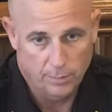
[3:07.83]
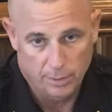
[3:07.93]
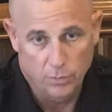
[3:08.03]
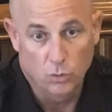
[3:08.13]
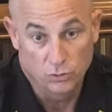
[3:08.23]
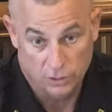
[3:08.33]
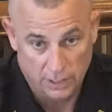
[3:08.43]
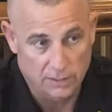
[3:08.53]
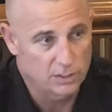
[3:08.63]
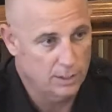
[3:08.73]
People will
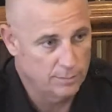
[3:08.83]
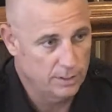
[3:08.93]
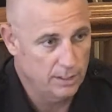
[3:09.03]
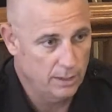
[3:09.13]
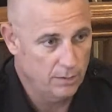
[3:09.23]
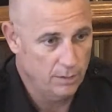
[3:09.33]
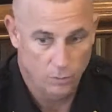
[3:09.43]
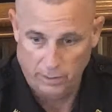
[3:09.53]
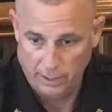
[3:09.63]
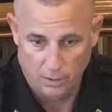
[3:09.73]
see us come to the area
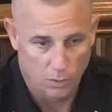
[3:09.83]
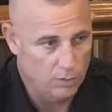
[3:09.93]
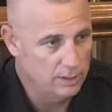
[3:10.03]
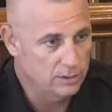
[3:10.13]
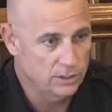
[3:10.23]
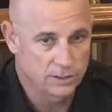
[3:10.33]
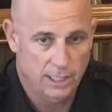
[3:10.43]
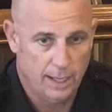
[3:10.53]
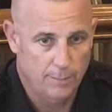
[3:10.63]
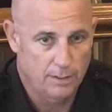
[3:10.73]
where they know this
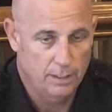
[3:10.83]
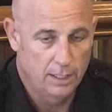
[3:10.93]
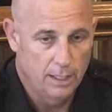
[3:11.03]
just happened.